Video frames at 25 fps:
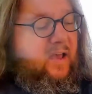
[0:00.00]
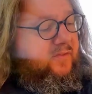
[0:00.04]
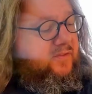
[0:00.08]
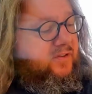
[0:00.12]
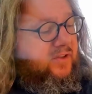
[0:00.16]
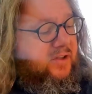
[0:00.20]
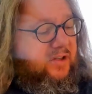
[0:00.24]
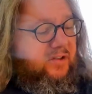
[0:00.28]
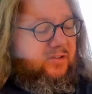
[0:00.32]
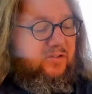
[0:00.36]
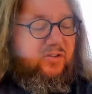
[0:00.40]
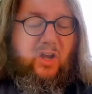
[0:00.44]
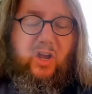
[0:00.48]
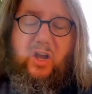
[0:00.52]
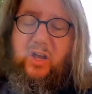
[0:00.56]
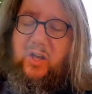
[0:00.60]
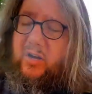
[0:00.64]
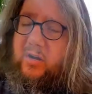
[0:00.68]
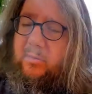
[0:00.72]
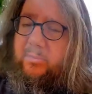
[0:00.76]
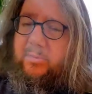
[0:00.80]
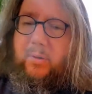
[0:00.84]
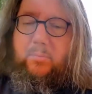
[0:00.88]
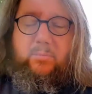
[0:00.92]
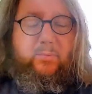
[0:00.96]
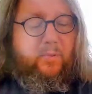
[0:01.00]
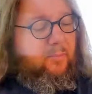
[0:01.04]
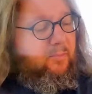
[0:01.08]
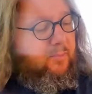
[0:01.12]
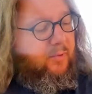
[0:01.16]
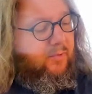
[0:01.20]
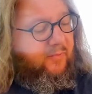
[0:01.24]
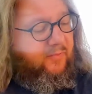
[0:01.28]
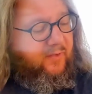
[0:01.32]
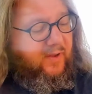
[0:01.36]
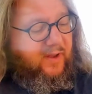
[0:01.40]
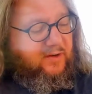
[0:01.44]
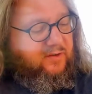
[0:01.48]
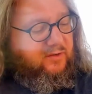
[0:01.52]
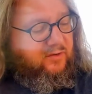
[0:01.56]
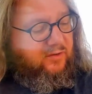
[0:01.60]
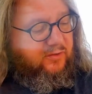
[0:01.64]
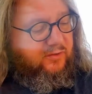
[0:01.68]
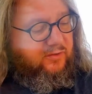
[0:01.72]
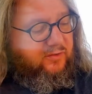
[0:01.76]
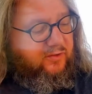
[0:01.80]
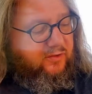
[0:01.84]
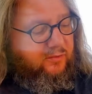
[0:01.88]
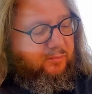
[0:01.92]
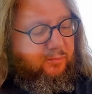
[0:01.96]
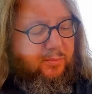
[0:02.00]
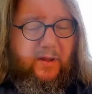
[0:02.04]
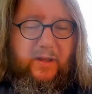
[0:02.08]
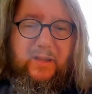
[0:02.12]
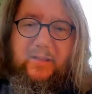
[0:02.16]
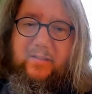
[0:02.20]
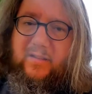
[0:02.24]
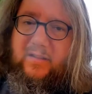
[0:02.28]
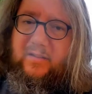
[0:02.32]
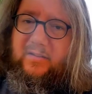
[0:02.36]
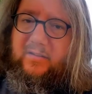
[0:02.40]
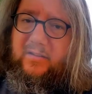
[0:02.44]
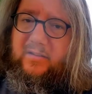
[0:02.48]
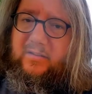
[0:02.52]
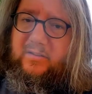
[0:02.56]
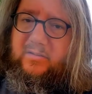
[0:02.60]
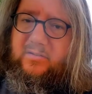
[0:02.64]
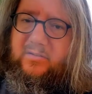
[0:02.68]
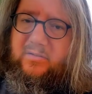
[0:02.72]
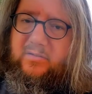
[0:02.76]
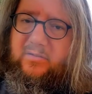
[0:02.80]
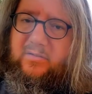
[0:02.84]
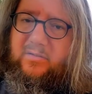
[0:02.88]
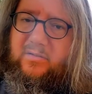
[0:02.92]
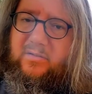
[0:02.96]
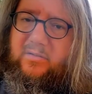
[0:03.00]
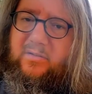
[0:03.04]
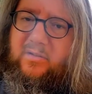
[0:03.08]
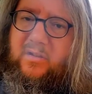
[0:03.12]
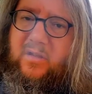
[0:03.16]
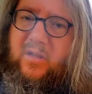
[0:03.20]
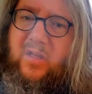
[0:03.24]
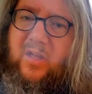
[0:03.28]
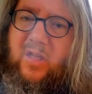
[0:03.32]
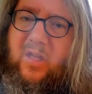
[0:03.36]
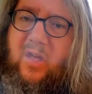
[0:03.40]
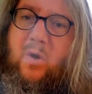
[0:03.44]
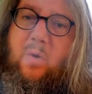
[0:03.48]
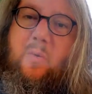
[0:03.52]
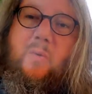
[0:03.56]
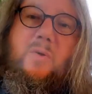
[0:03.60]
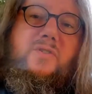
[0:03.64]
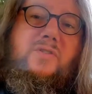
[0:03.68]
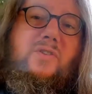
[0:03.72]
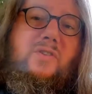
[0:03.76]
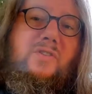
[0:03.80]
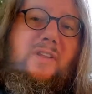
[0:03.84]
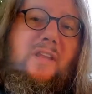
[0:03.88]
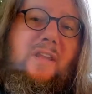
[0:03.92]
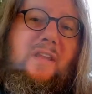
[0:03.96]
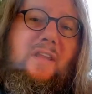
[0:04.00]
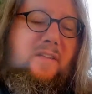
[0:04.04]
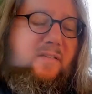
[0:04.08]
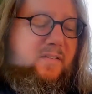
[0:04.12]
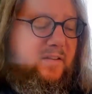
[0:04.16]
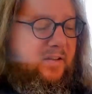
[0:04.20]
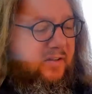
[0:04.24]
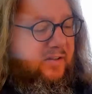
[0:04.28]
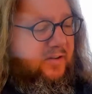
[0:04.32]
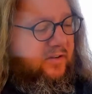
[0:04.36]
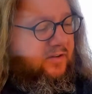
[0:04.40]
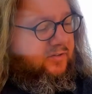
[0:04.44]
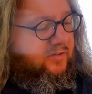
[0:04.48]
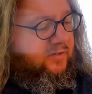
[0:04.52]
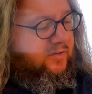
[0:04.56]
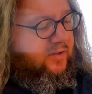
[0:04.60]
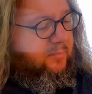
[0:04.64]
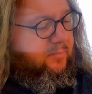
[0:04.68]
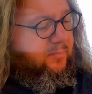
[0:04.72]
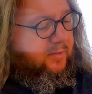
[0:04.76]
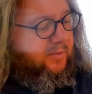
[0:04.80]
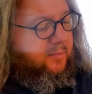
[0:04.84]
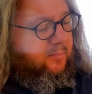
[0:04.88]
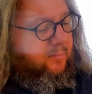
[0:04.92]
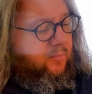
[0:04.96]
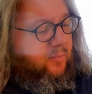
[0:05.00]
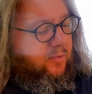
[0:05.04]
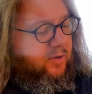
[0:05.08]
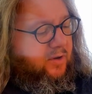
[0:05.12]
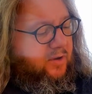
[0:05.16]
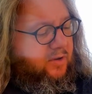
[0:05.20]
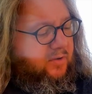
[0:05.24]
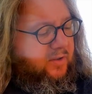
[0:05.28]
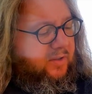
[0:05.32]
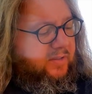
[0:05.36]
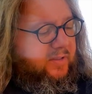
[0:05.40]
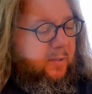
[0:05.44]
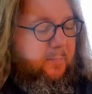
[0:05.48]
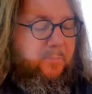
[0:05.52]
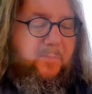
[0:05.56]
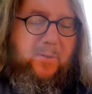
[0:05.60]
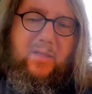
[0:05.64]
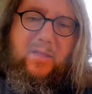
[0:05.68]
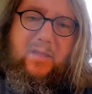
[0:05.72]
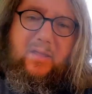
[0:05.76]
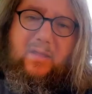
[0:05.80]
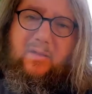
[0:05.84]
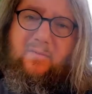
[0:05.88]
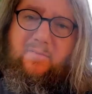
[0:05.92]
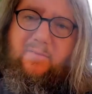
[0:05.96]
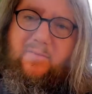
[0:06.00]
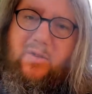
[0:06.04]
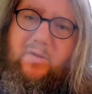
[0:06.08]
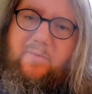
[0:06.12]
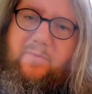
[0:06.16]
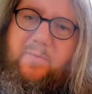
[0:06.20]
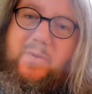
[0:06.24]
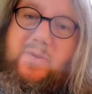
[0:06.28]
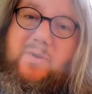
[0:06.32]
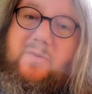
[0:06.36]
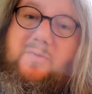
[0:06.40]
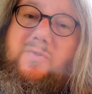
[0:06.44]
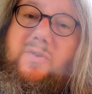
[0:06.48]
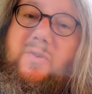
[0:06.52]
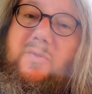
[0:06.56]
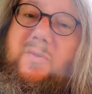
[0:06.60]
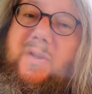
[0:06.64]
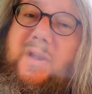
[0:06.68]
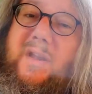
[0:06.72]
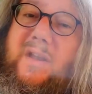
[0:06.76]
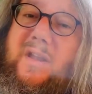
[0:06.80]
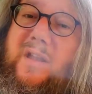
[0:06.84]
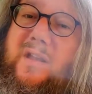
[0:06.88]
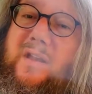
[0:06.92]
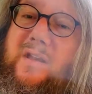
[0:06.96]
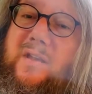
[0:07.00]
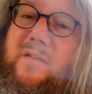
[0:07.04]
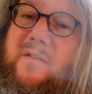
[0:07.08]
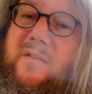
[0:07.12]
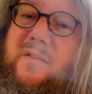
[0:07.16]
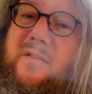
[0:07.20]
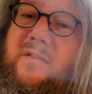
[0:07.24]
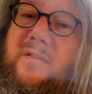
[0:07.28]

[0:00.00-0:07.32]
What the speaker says: I've seen a ton of people and professionals just play it like this, which is easy initially, but the more you get that pinky involved, when you do need it,